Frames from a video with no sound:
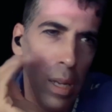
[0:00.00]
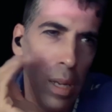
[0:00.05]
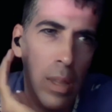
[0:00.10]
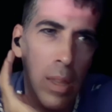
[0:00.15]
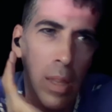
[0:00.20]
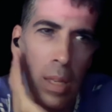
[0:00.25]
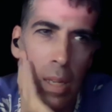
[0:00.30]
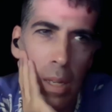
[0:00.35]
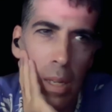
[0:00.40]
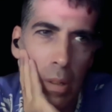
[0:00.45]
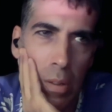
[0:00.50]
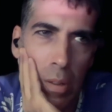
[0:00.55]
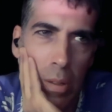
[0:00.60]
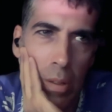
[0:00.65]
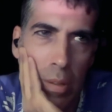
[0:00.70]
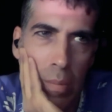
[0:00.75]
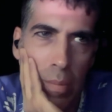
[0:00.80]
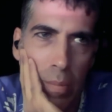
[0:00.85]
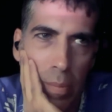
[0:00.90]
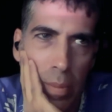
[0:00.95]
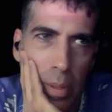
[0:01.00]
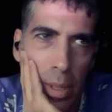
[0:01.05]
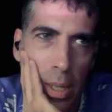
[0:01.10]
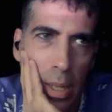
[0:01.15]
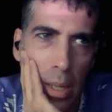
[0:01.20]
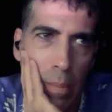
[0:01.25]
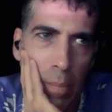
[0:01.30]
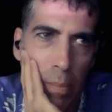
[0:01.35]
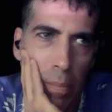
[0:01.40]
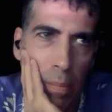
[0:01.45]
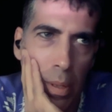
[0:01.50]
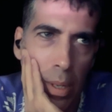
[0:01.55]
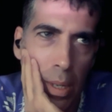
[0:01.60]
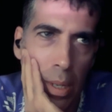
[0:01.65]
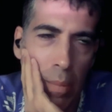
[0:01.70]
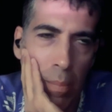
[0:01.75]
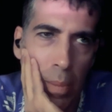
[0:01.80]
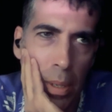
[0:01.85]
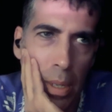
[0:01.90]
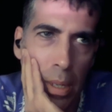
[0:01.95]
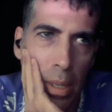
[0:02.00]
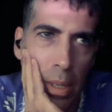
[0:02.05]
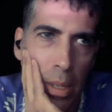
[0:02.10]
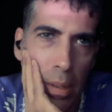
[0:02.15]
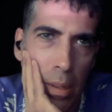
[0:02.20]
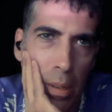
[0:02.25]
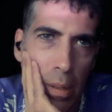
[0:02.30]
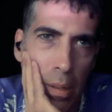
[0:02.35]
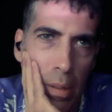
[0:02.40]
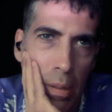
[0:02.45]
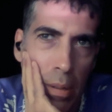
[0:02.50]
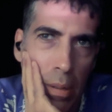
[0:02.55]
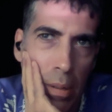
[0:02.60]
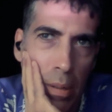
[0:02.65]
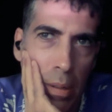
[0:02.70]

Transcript: I think it's it can it can be